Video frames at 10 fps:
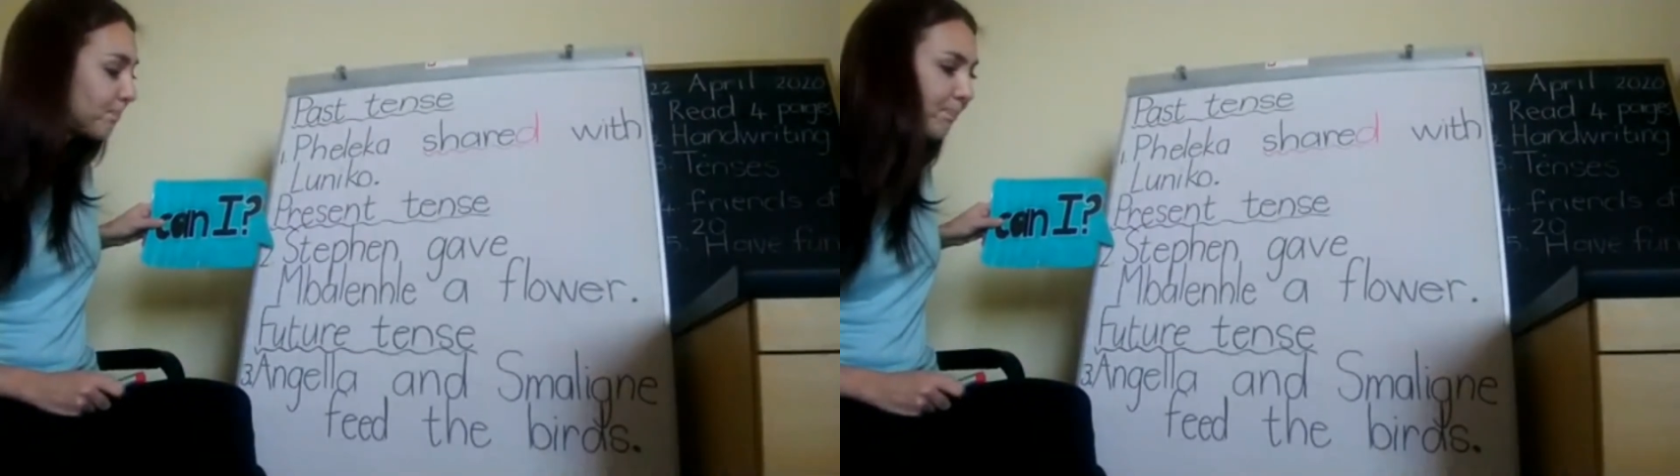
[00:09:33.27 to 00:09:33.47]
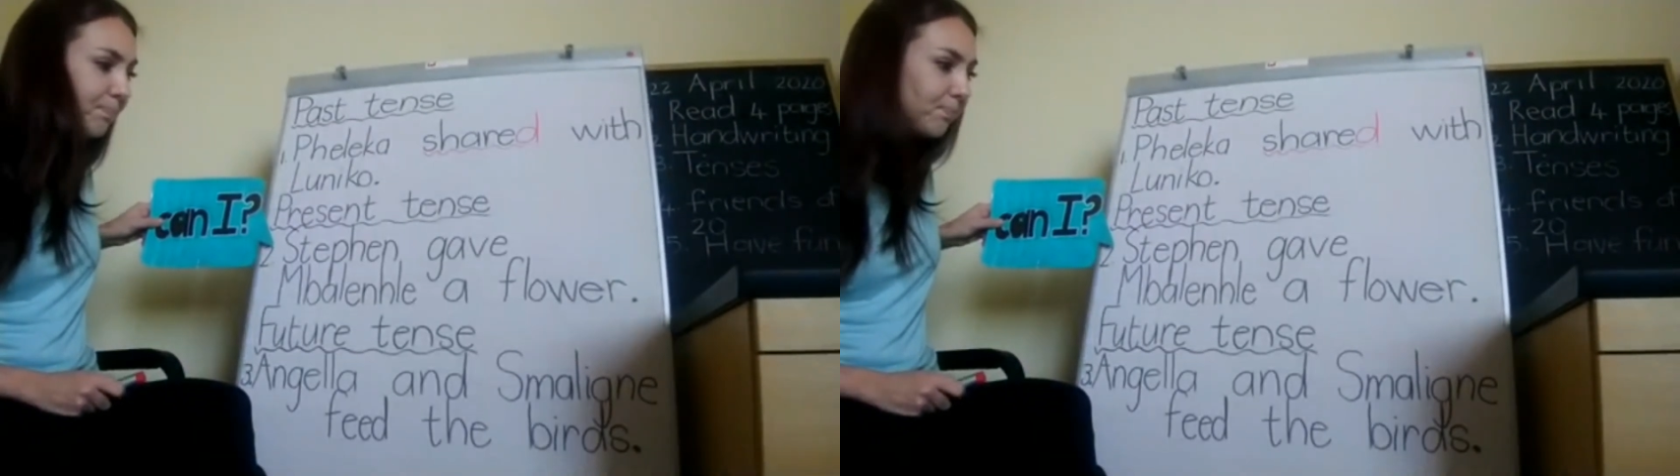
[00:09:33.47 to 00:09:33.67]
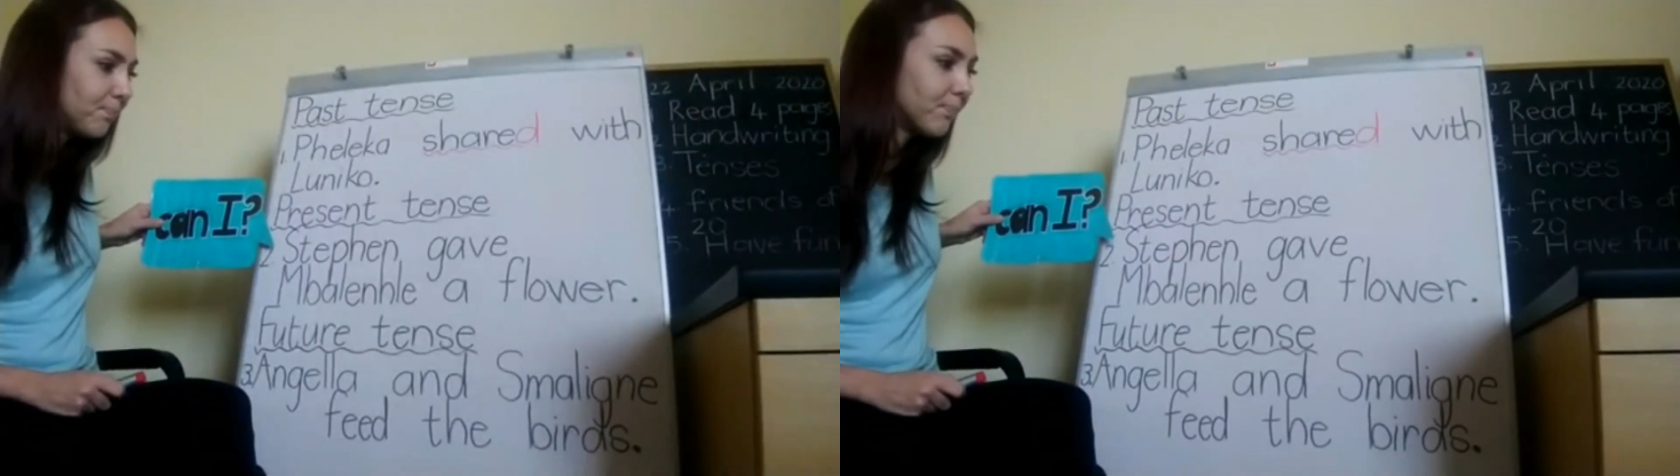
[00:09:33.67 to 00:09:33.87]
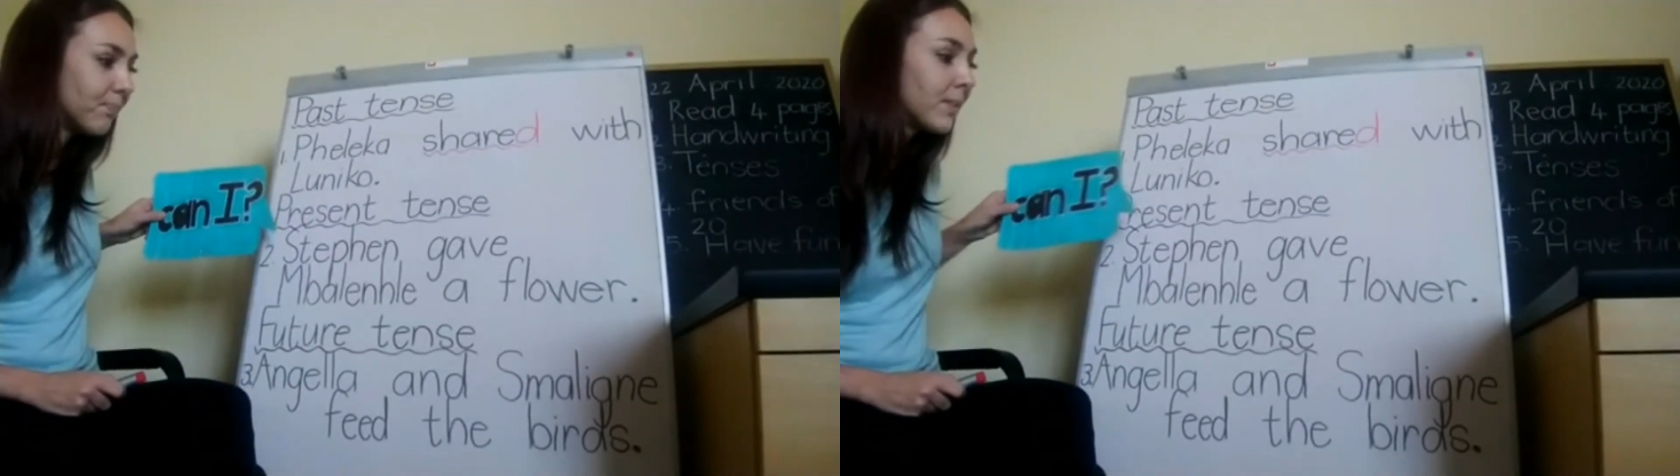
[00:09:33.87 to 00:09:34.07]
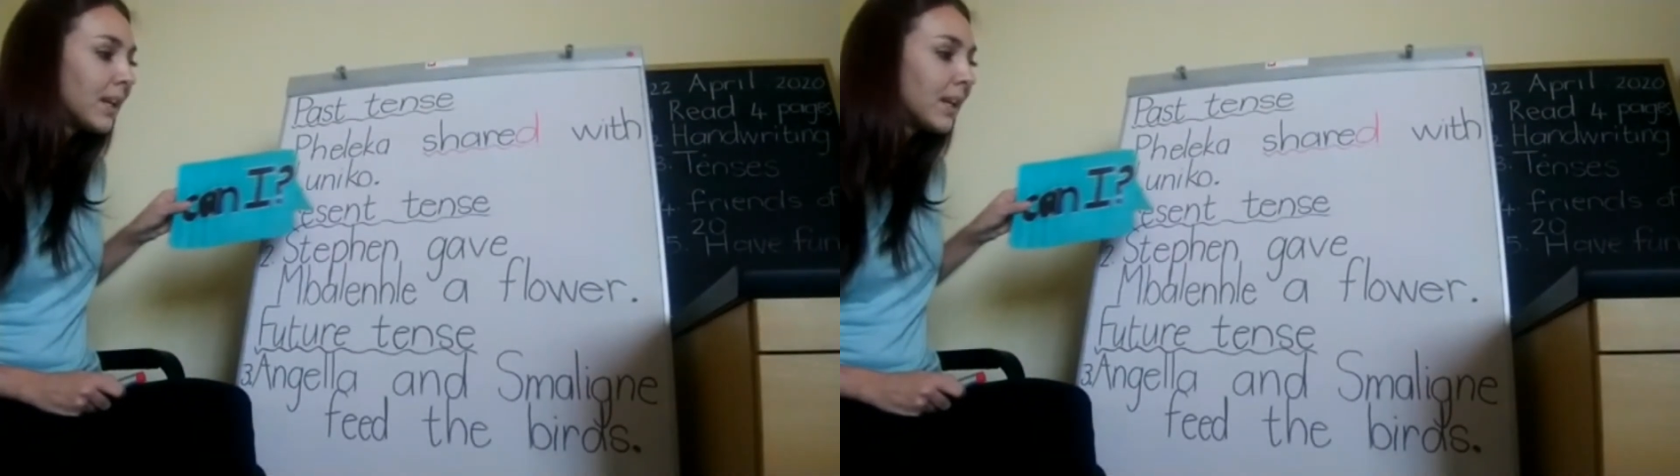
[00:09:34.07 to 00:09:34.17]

mm -mm.